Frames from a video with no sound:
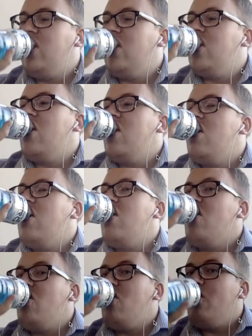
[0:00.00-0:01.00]
I think
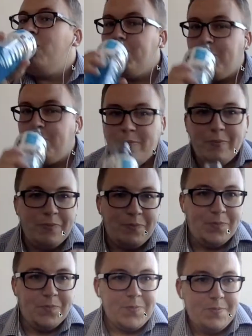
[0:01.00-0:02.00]
overall, I think I'm
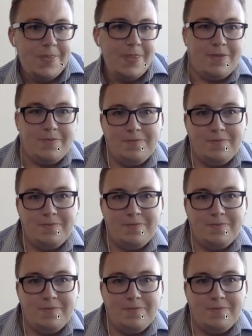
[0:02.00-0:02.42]
doing good.